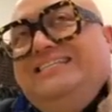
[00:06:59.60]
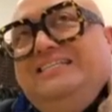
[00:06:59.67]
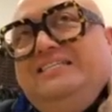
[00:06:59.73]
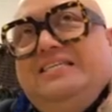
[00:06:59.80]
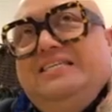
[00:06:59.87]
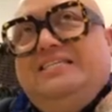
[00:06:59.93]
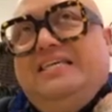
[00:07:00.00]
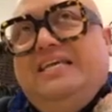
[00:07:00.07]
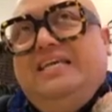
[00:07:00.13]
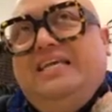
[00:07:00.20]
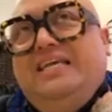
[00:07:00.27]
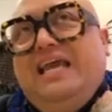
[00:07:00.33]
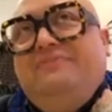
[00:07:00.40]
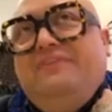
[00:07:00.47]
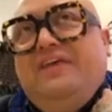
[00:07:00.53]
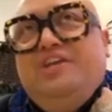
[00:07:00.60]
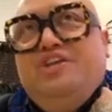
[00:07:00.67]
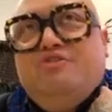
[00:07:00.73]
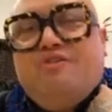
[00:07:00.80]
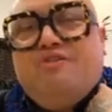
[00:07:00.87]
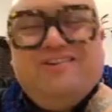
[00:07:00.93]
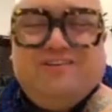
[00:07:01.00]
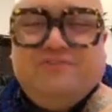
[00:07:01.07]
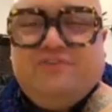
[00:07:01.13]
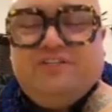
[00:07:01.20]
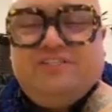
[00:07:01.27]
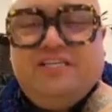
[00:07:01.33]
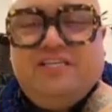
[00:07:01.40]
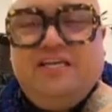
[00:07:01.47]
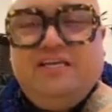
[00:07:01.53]
identity and their
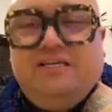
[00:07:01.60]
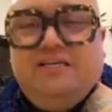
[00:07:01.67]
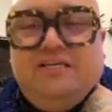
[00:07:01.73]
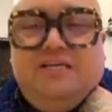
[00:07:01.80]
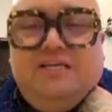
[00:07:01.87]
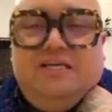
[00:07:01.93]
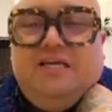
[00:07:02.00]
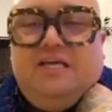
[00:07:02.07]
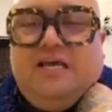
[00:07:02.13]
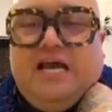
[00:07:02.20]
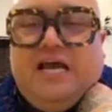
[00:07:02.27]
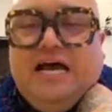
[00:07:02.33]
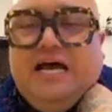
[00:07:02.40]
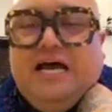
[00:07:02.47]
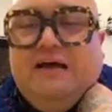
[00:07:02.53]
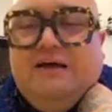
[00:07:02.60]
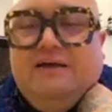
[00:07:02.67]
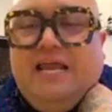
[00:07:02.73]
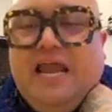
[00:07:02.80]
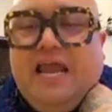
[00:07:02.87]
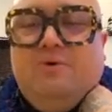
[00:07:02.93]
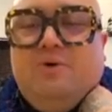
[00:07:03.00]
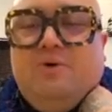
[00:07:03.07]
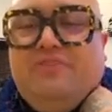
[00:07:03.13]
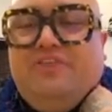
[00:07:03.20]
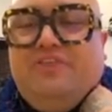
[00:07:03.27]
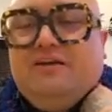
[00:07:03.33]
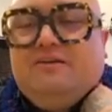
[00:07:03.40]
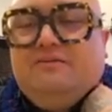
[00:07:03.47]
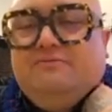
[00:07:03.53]
neurodiversity. And I
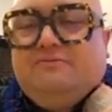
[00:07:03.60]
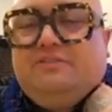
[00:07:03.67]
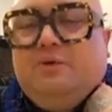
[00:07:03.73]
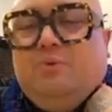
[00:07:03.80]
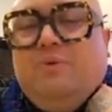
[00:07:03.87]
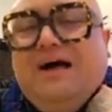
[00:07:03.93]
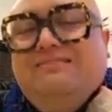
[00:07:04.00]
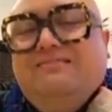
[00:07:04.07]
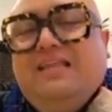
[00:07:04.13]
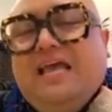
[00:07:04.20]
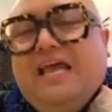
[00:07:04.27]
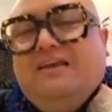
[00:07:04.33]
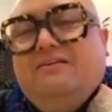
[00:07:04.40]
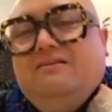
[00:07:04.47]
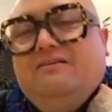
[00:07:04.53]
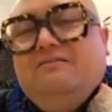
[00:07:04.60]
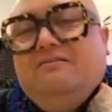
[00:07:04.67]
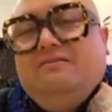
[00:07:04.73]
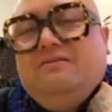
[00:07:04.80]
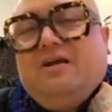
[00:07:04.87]
think the one that